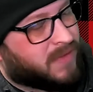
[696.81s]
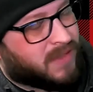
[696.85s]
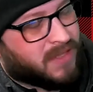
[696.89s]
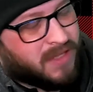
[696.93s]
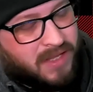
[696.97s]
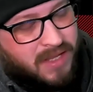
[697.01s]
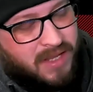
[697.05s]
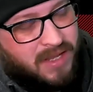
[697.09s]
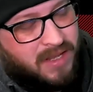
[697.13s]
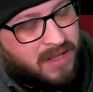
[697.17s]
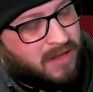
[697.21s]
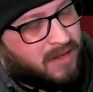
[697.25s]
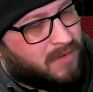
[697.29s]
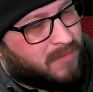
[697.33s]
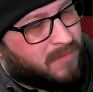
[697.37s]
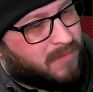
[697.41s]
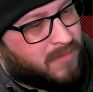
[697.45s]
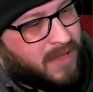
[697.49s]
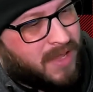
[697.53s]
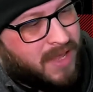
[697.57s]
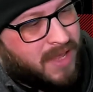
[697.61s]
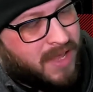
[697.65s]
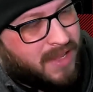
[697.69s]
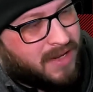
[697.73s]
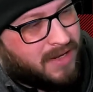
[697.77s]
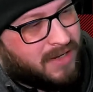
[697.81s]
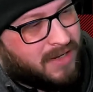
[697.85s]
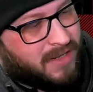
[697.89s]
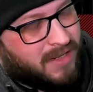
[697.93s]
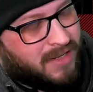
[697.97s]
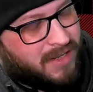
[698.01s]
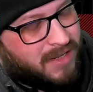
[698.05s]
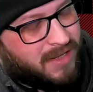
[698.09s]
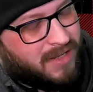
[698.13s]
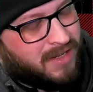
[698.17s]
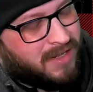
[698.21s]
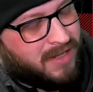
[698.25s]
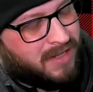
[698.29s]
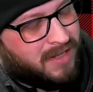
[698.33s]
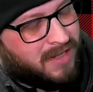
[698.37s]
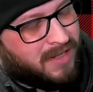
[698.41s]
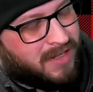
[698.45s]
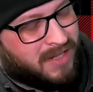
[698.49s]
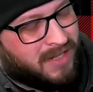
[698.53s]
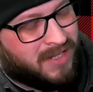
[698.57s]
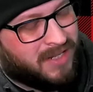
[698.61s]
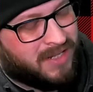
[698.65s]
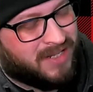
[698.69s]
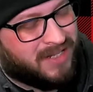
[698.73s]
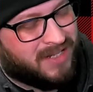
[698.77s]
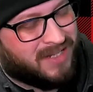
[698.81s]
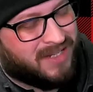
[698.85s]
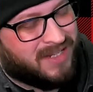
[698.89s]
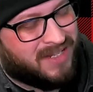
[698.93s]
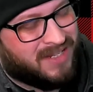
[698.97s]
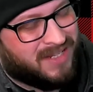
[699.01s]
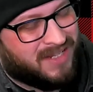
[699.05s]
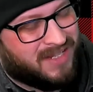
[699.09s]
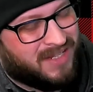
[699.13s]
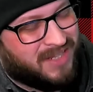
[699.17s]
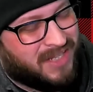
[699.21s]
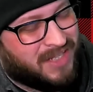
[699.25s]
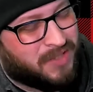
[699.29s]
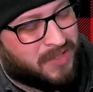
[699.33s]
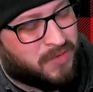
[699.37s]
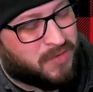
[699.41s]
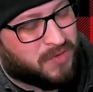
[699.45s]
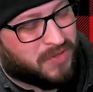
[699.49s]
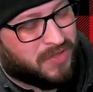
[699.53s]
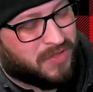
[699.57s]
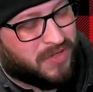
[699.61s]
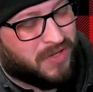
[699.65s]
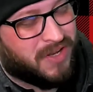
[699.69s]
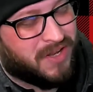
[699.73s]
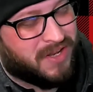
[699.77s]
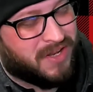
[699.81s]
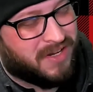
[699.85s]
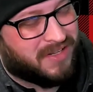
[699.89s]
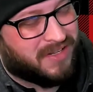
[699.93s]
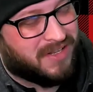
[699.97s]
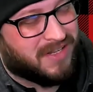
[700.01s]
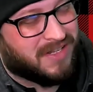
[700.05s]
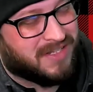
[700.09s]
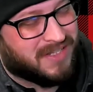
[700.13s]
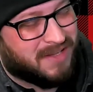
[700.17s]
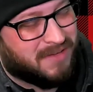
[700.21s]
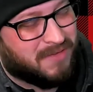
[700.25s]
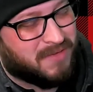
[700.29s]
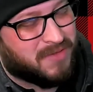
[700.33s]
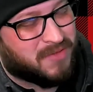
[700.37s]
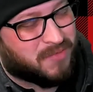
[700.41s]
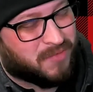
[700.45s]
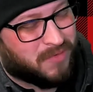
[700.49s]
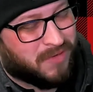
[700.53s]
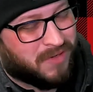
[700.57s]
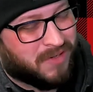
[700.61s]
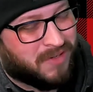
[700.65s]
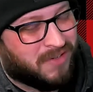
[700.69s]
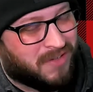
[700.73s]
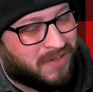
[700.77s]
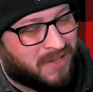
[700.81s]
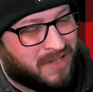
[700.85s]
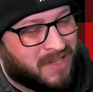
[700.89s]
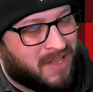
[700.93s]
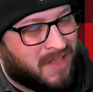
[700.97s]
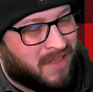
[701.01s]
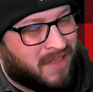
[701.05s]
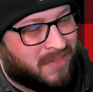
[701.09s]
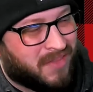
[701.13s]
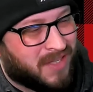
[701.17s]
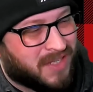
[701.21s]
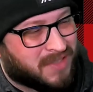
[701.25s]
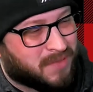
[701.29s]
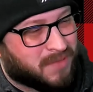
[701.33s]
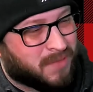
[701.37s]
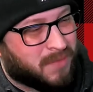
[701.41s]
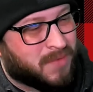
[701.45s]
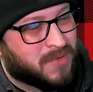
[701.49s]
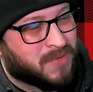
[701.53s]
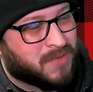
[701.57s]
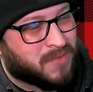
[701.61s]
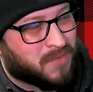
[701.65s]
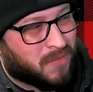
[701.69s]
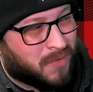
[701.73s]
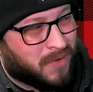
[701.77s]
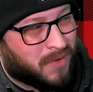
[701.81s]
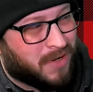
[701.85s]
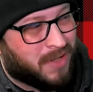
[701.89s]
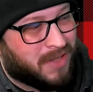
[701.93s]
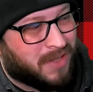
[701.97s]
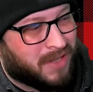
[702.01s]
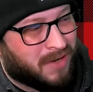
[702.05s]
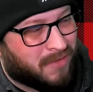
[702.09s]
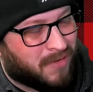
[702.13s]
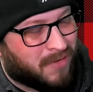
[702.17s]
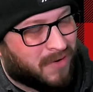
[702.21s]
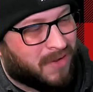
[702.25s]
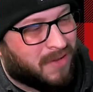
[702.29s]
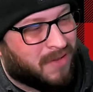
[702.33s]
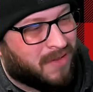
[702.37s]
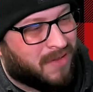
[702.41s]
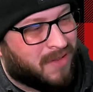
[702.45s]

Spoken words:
Oh man, this was good because it was real. This one was really real.